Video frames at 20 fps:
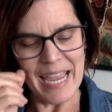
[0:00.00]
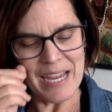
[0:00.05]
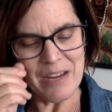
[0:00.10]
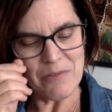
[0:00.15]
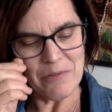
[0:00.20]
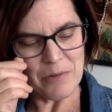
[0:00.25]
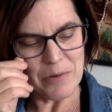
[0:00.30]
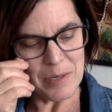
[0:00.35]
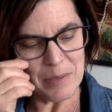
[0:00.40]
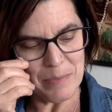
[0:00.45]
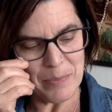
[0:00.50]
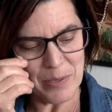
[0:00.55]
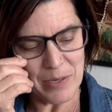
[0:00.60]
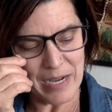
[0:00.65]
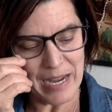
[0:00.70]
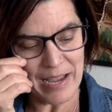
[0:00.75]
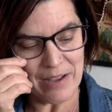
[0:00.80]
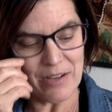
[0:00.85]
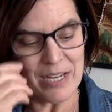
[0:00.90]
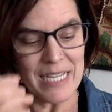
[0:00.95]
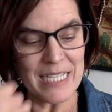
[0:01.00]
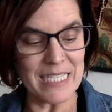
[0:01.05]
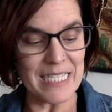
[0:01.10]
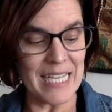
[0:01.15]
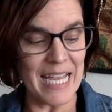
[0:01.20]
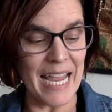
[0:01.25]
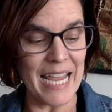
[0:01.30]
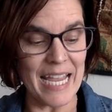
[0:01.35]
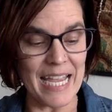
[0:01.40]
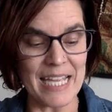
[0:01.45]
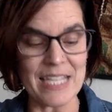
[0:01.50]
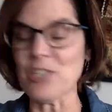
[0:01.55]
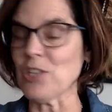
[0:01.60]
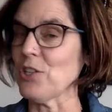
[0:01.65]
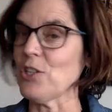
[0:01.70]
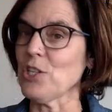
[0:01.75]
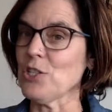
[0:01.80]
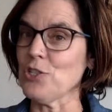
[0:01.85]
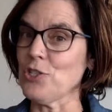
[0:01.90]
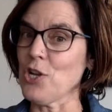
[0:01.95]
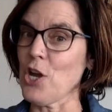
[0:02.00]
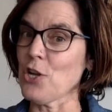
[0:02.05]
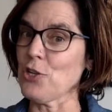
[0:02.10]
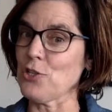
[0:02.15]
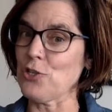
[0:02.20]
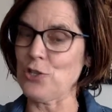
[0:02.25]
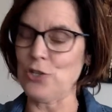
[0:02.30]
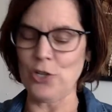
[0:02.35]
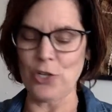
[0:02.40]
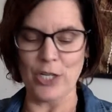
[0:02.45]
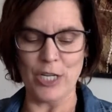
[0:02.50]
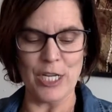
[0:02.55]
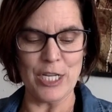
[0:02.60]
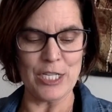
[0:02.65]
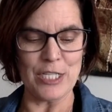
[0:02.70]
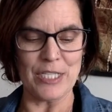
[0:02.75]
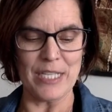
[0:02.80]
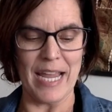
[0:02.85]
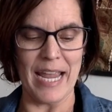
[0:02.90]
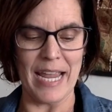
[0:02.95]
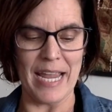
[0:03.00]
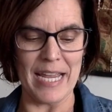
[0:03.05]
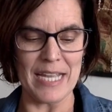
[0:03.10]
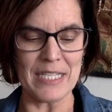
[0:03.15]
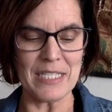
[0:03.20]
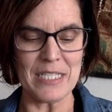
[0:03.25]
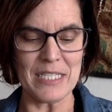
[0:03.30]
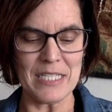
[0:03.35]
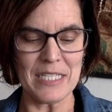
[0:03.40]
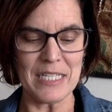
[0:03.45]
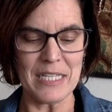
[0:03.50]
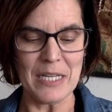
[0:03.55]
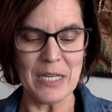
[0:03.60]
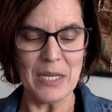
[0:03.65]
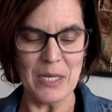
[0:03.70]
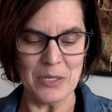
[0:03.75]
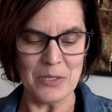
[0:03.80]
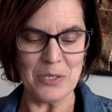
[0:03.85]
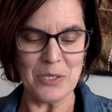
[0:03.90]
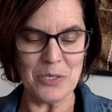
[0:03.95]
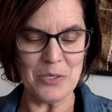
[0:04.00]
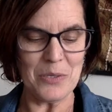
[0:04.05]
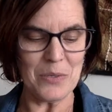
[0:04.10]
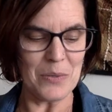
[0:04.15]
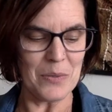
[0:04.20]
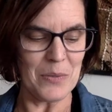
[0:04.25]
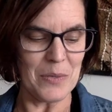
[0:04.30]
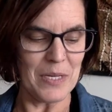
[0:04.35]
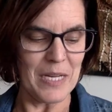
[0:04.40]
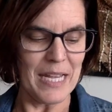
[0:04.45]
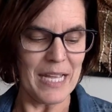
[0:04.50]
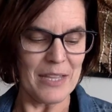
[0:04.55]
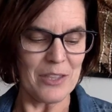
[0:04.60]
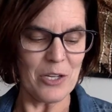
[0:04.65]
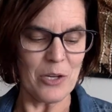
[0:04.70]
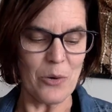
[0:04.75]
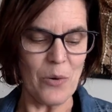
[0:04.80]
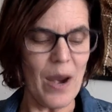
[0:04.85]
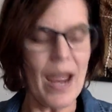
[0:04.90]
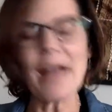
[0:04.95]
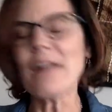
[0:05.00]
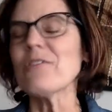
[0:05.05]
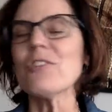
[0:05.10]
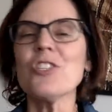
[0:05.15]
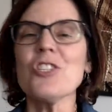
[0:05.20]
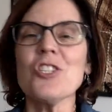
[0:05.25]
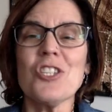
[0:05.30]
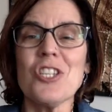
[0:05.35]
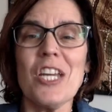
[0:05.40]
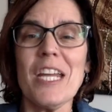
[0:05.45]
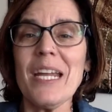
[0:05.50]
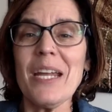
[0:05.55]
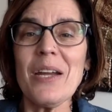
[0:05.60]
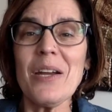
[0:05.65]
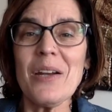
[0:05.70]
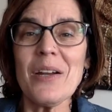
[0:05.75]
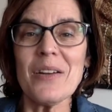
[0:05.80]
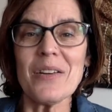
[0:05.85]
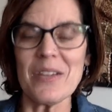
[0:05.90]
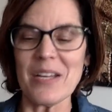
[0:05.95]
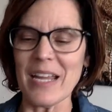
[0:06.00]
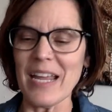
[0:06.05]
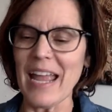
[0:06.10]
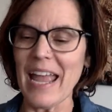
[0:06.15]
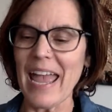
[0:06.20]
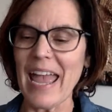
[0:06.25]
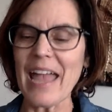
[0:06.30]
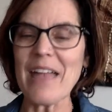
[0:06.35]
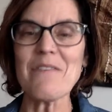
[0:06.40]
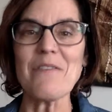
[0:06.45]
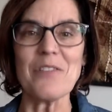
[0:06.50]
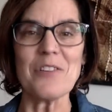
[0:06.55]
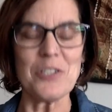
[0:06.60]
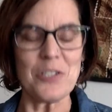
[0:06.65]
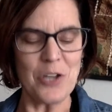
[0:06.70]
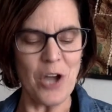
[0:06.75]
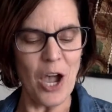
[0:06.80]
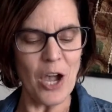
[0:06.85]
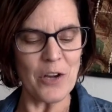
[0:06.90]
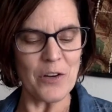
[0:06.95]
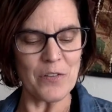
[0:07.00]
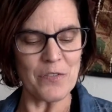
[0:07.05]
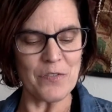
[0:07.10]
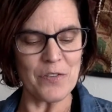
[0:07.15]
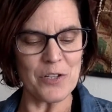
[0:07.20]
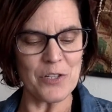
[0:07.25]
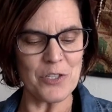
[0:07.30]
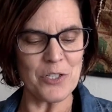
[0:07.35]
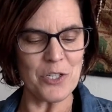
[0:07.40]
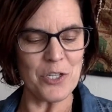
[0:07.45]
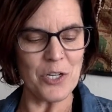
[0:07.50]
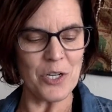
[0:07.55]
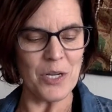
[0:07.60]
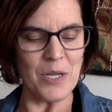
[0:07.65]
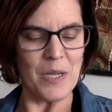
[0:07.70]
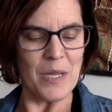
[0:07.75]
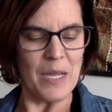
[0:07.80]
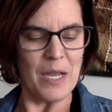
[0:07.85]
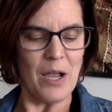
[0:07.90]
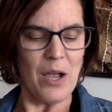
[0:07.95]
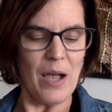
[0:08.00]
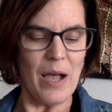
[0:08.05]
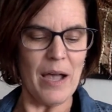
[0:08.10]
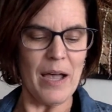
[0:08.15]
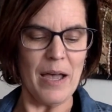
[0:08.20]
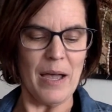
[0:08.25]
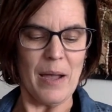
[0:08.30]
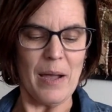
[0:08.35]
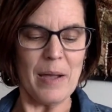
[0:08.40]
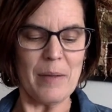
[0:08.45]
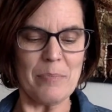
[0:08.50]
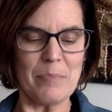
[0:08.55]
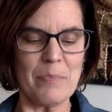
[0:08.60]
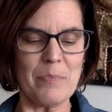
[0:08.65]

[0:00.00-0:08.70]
Avery put out his hand and the judge shook his hand, too. The crowd cheered. A photographer took Ah, a